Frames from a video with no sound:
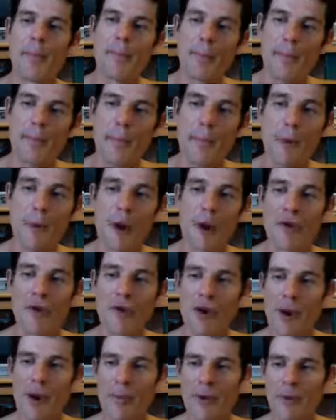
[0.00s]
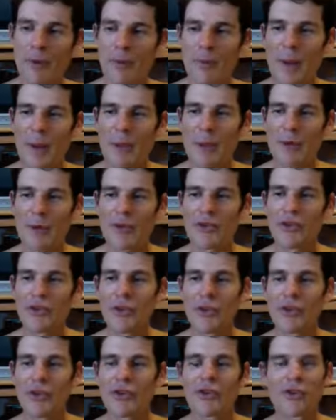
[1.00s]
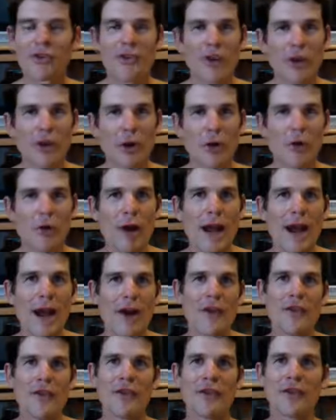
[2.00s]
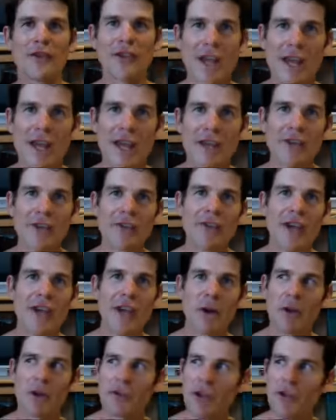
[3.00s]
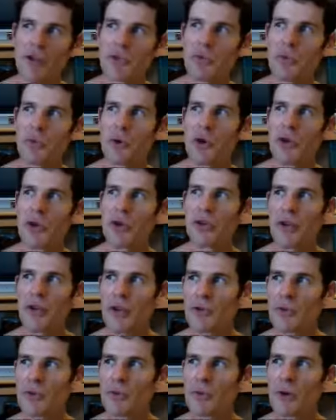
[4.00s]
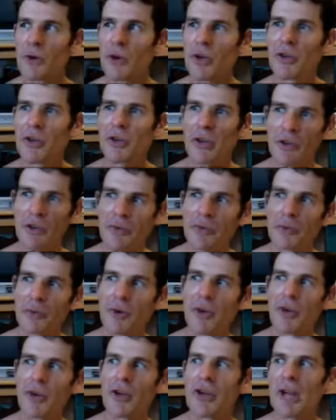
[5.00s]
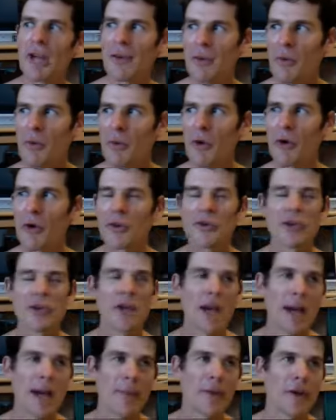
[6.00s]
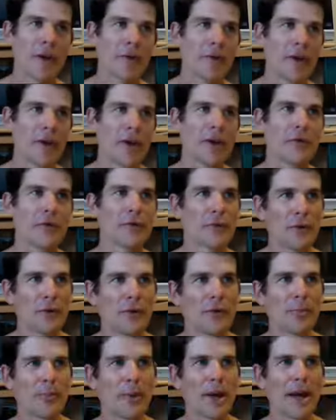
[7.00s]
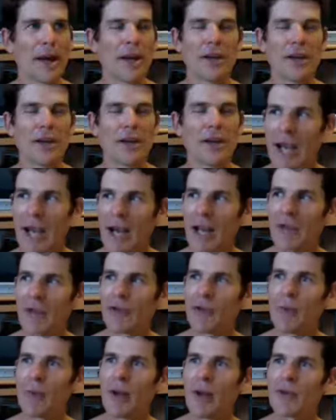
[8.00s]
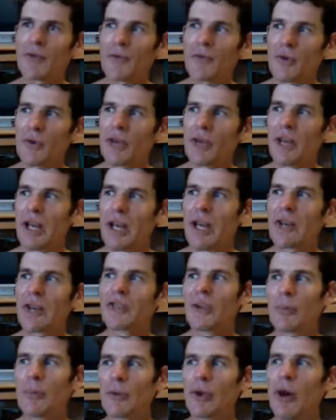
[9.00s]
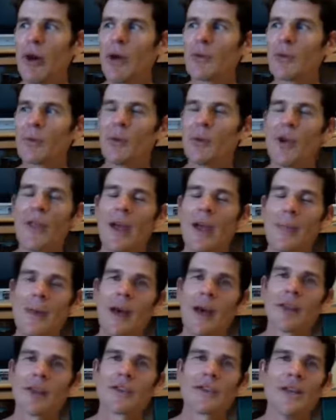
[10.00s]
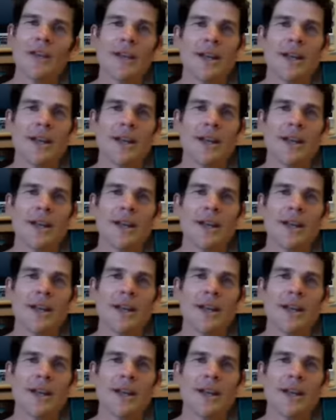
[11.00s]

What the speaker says: But my gripe is when people just sort of stick around in the scene saying, oh, it doesn't work, it doesn't work, it doesn't work, it never works, you can't be a vegan, fruit's bad, you can't eat too much fruit, you can eat it sometimes, but not that much.